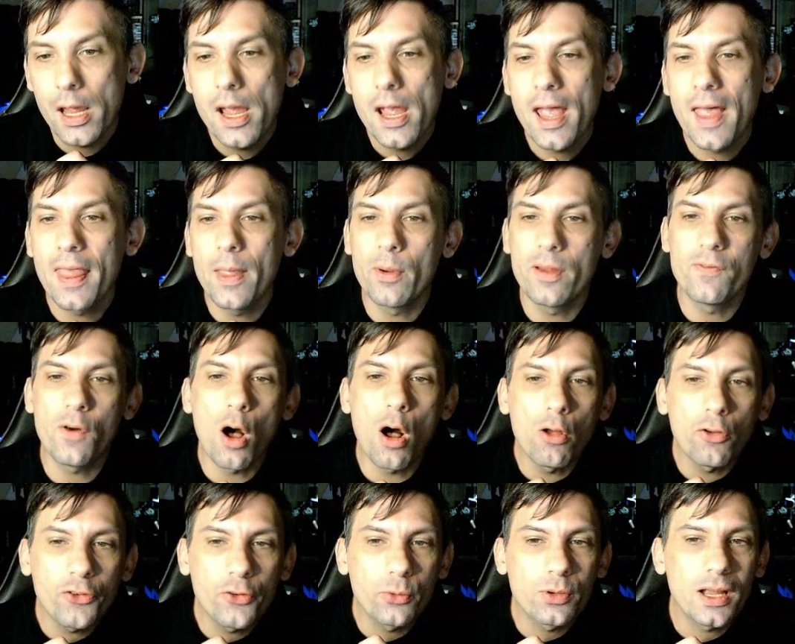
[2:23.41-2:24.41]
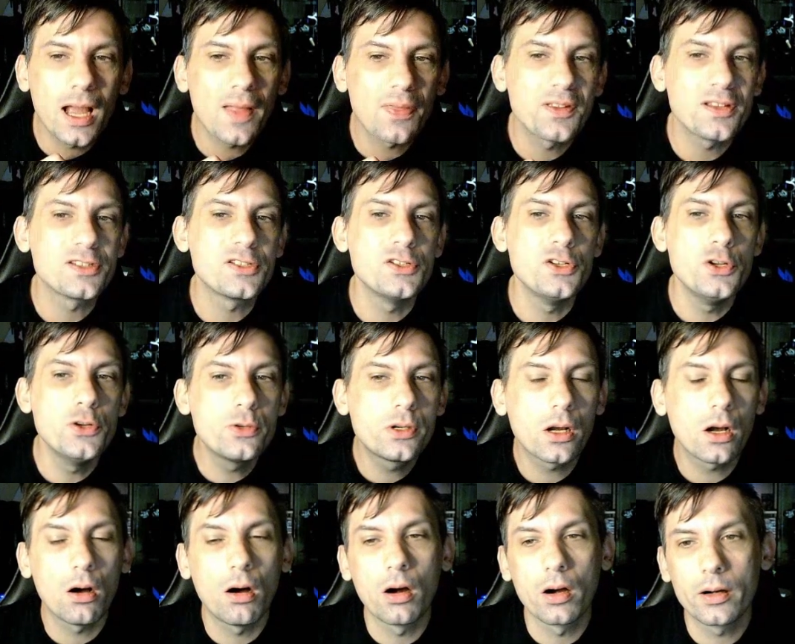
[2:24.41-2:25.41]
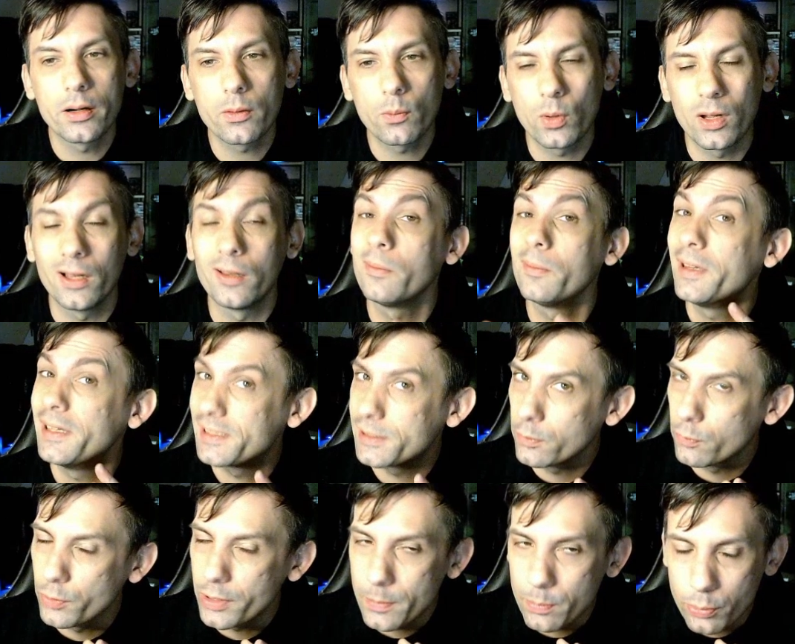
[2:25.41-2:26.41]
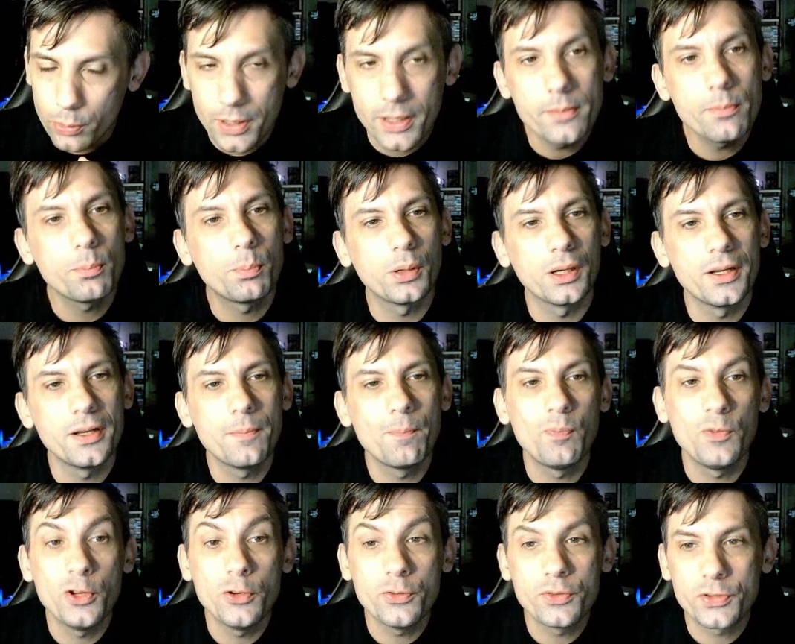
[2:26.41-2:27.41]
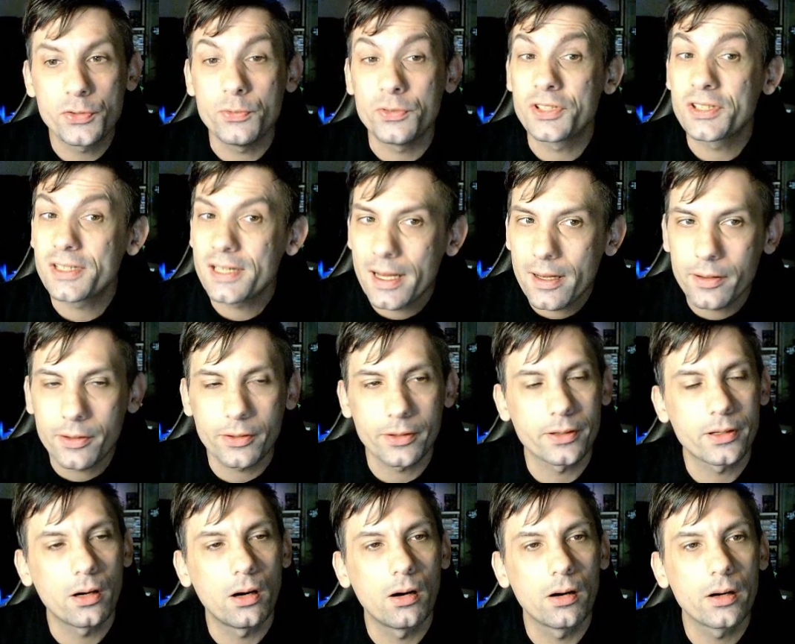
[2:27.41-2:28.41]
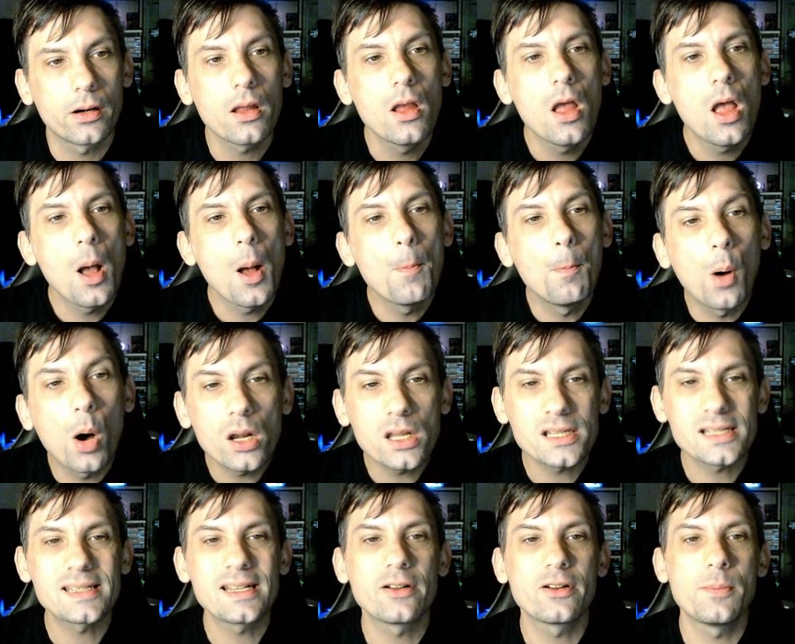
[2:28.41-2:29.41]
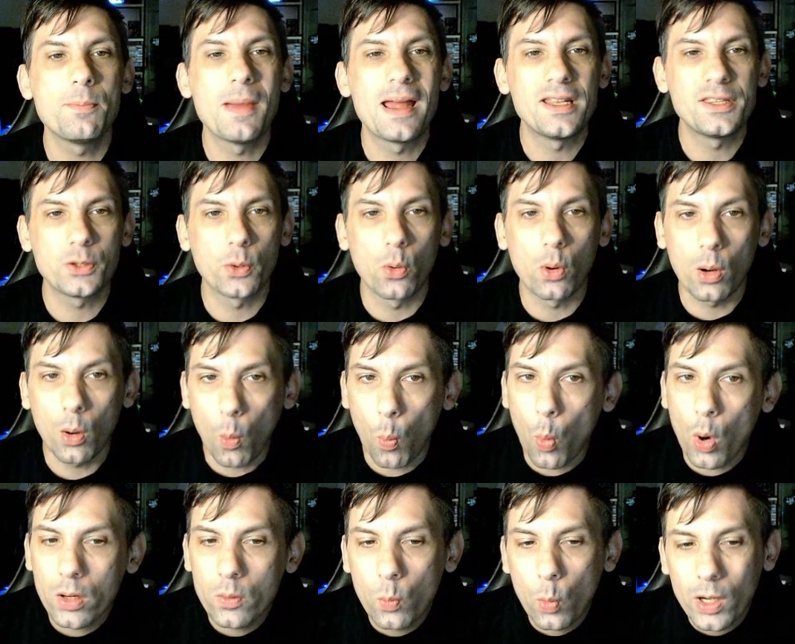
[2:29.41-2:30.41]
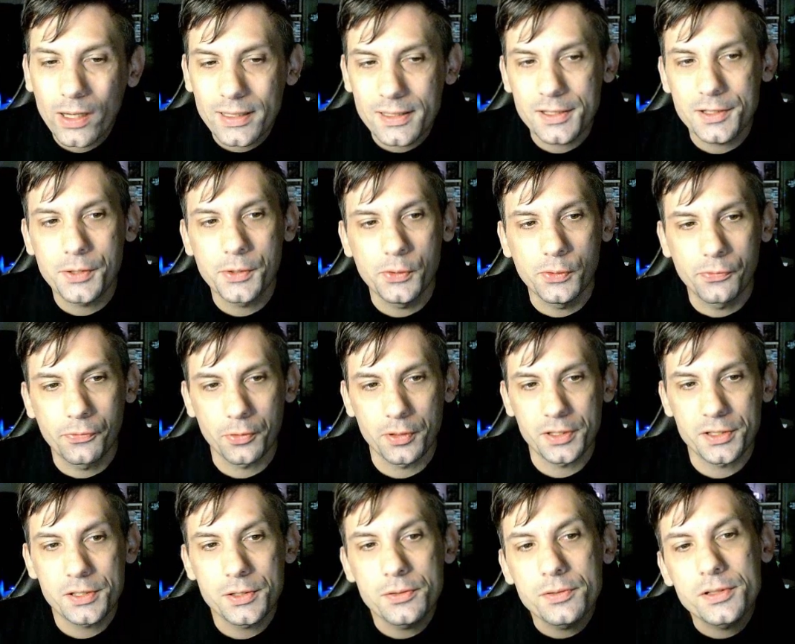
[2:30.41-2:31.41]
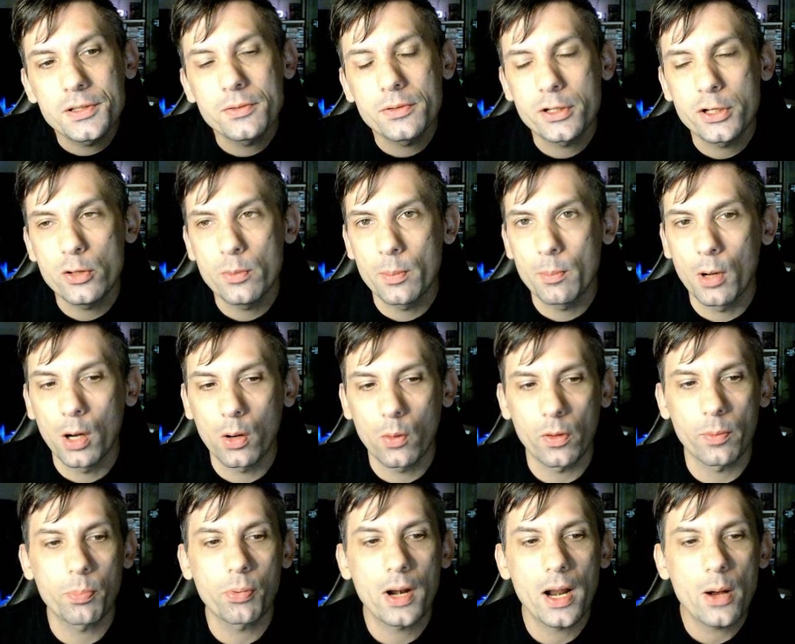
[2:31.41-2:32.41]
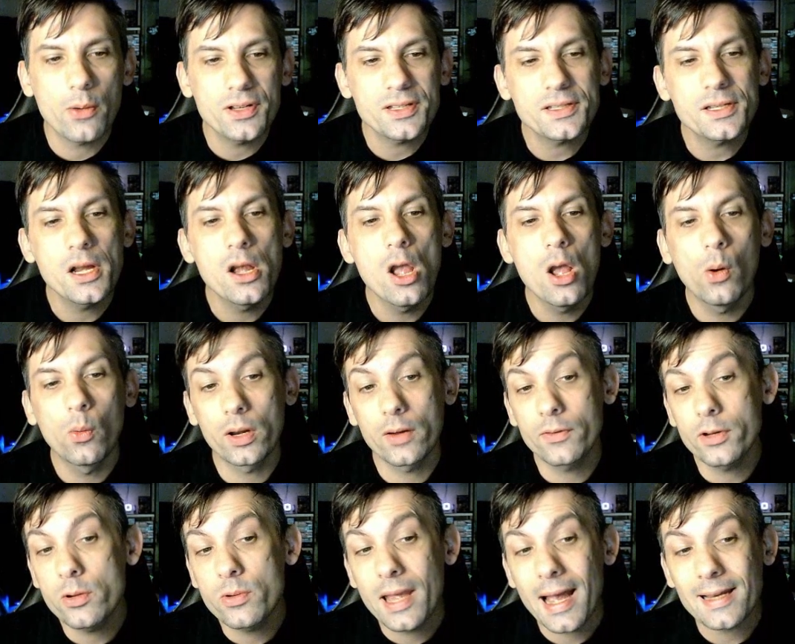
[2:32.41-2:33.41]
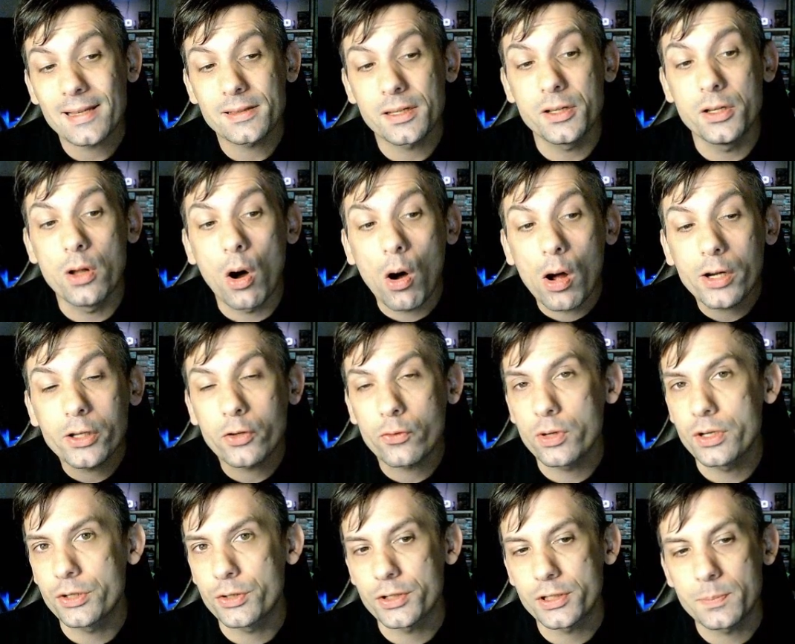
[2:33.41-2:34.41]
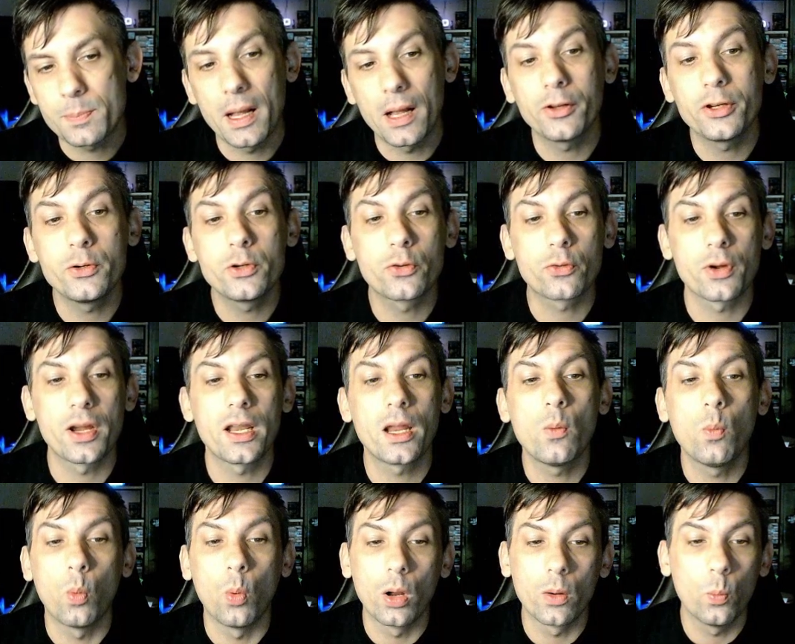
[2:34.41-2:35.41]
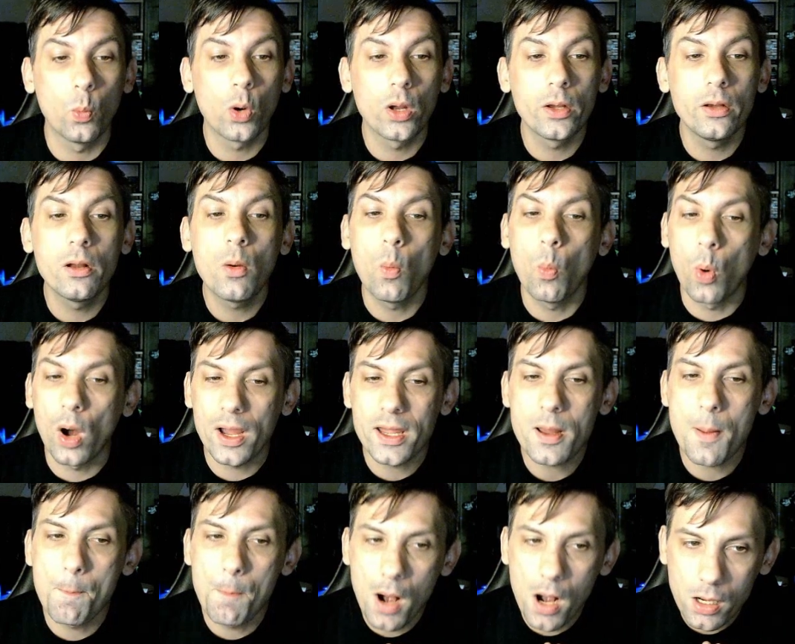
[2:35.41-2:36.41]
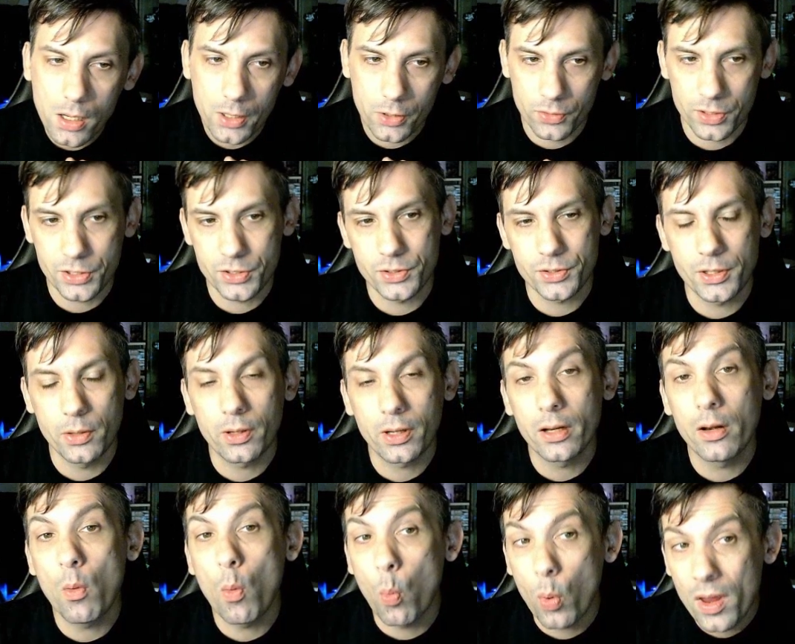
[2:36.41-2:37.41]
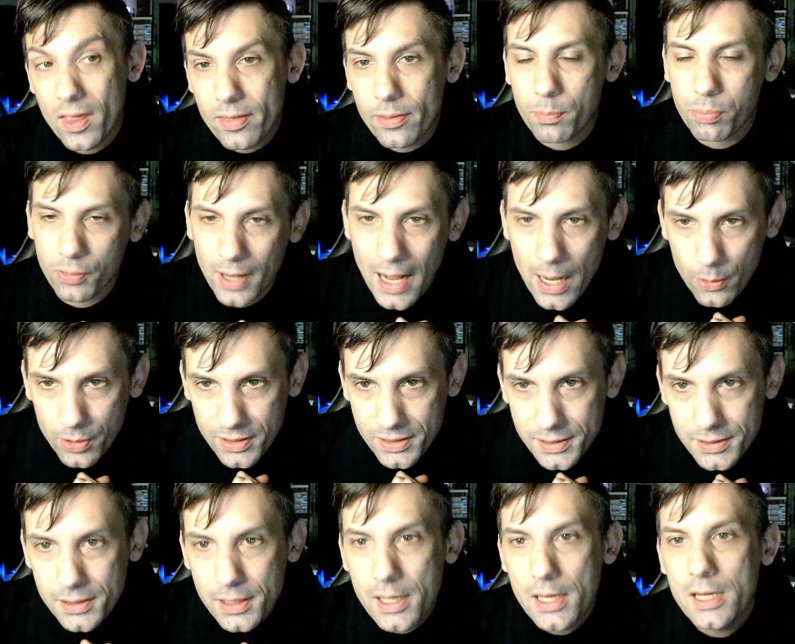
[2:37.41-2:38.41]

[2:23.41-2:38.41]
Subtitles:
And then we've also got this new card, well, it's a reprint, but new to standard card, Monastery Mentor. 1 white and 2 for a 2/2 human monk with prowess. Whenever you cast a non-creature spell, you create a 1/1 white monk creature token with prowess.